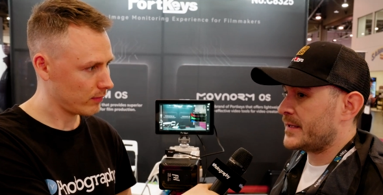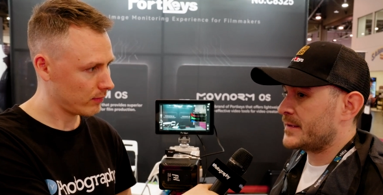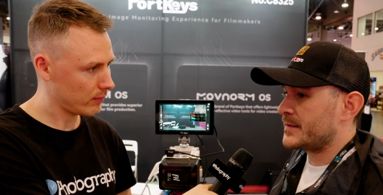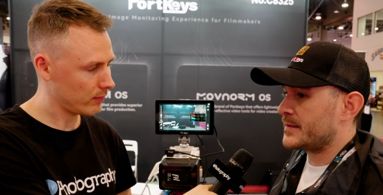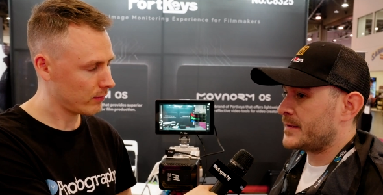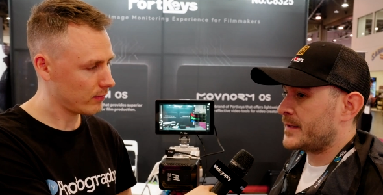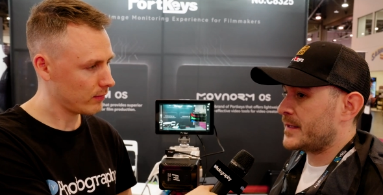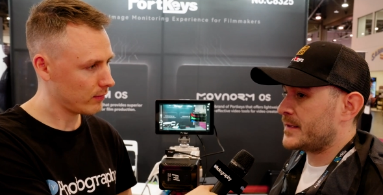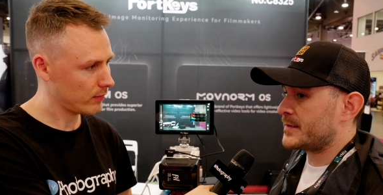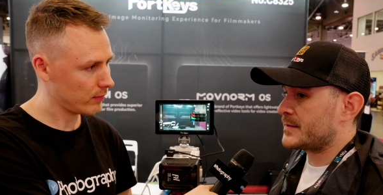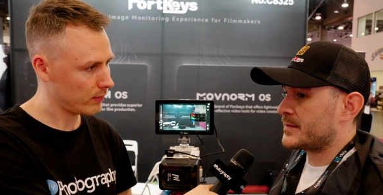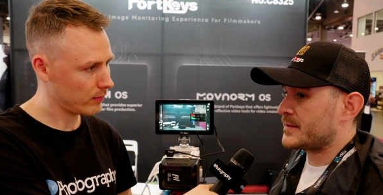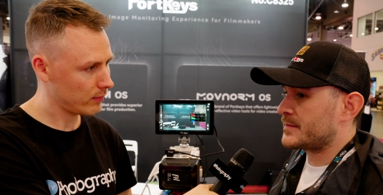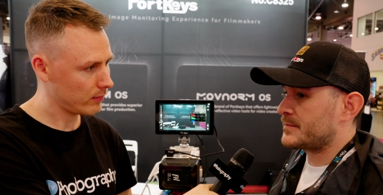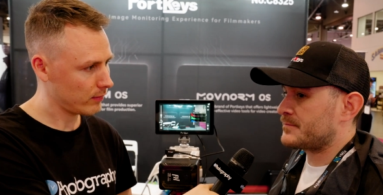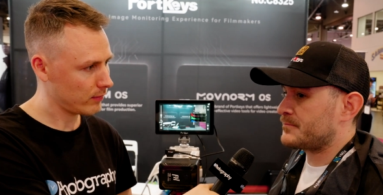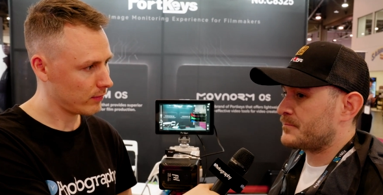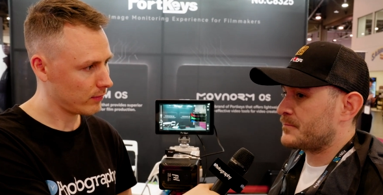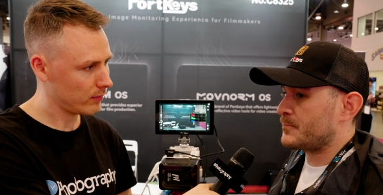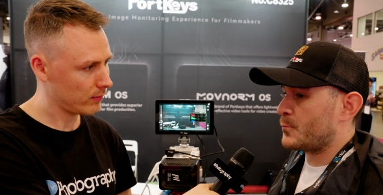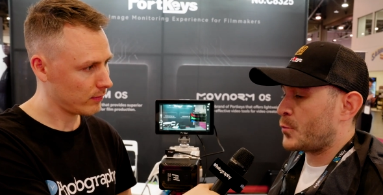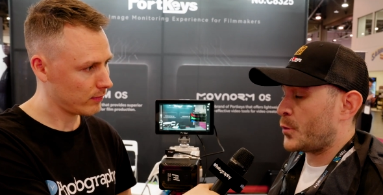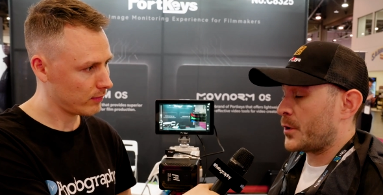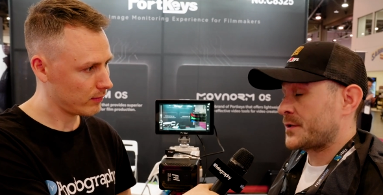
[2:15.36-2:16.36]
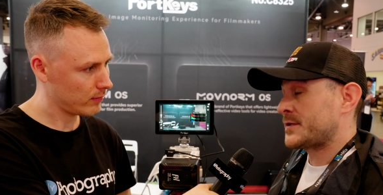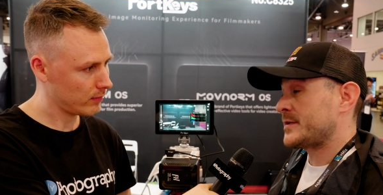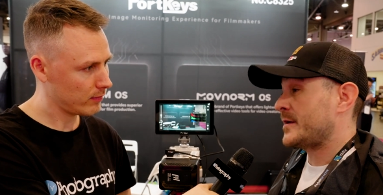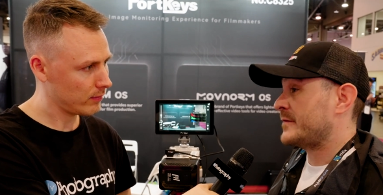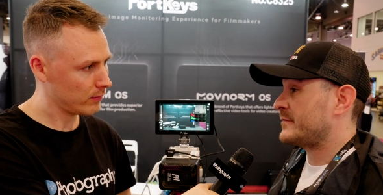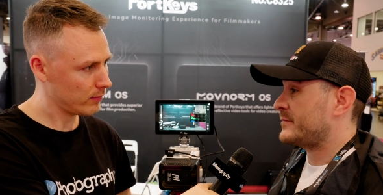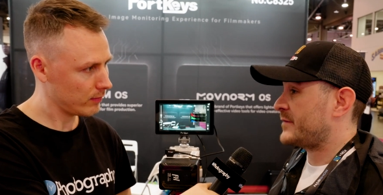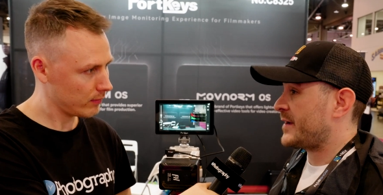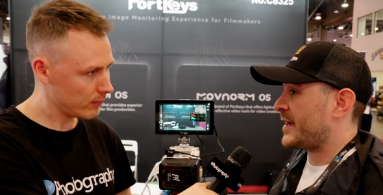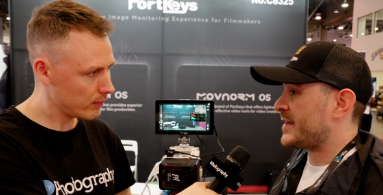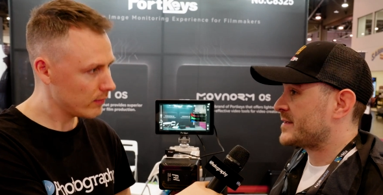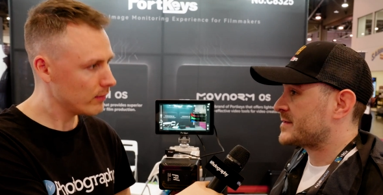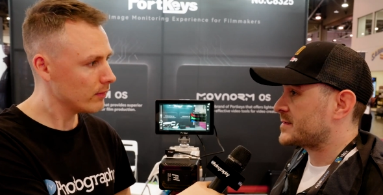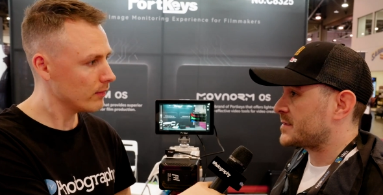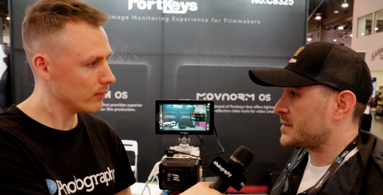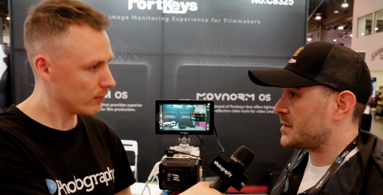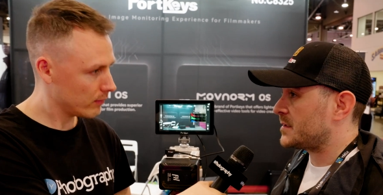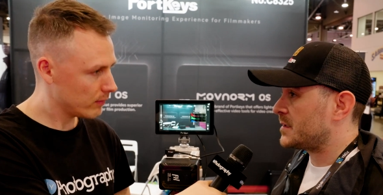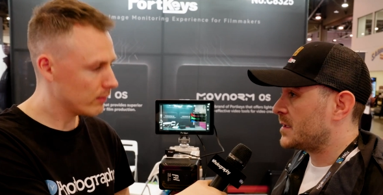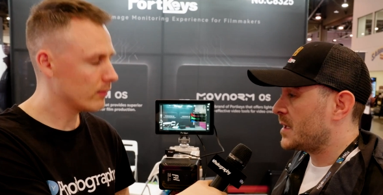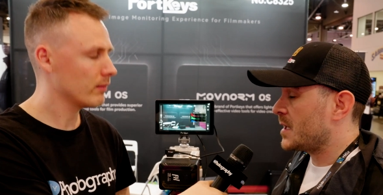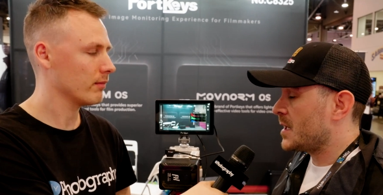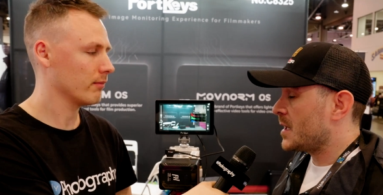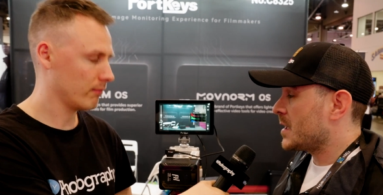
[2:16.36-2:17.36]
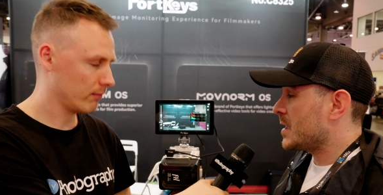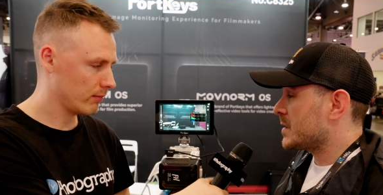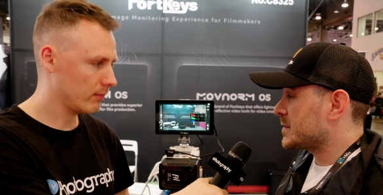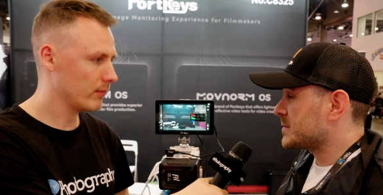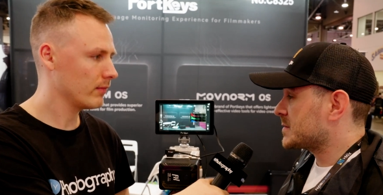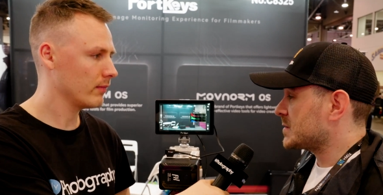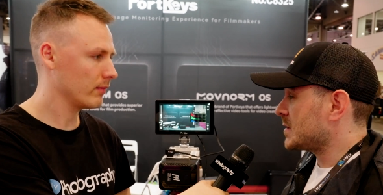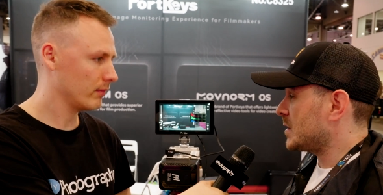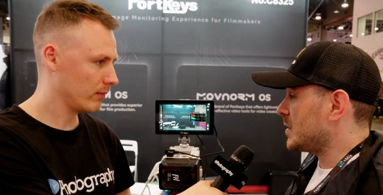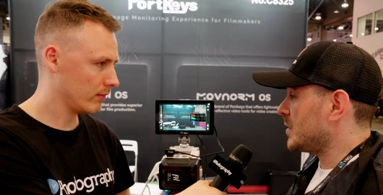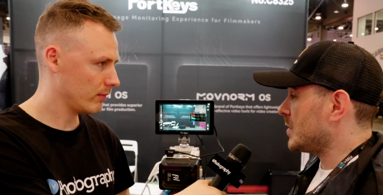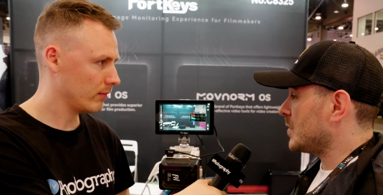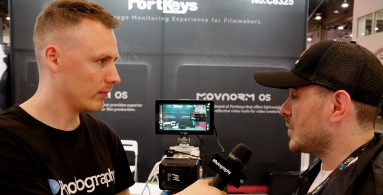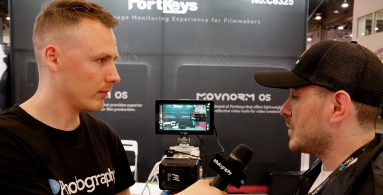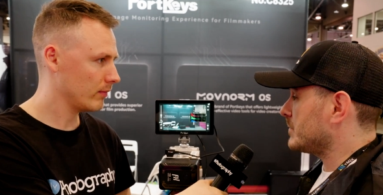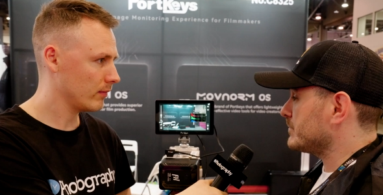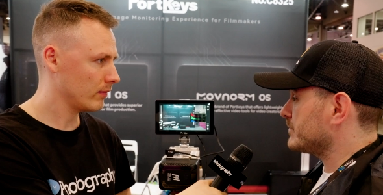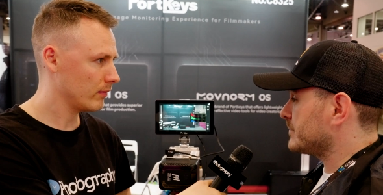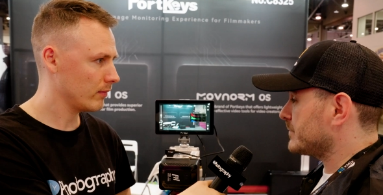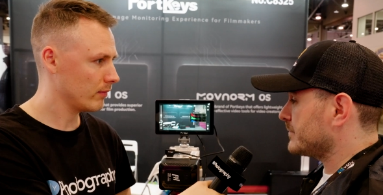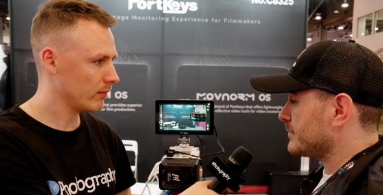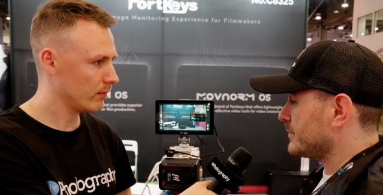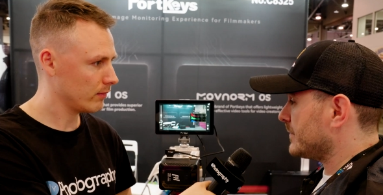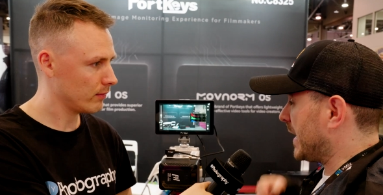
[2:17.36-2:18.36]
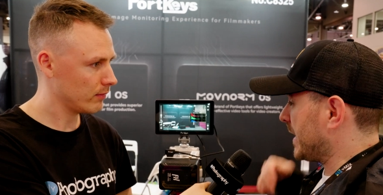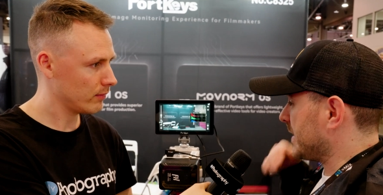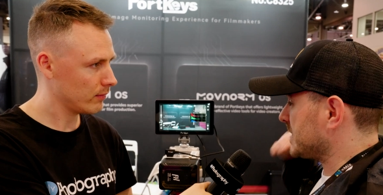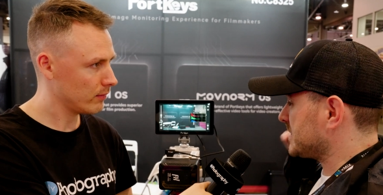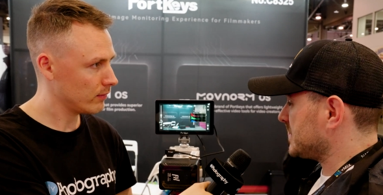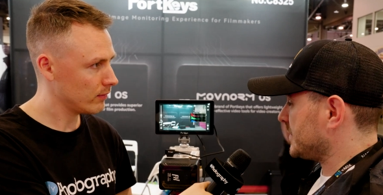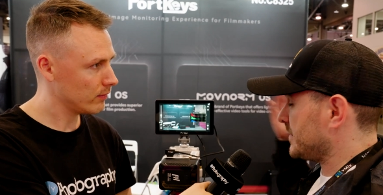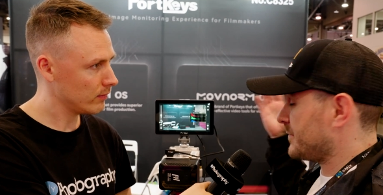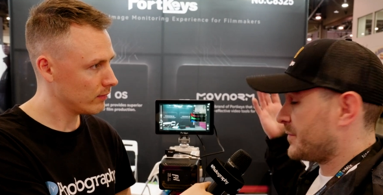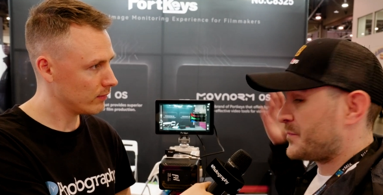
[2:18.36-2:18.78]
Speaker 1: and get work done faster. So like I said,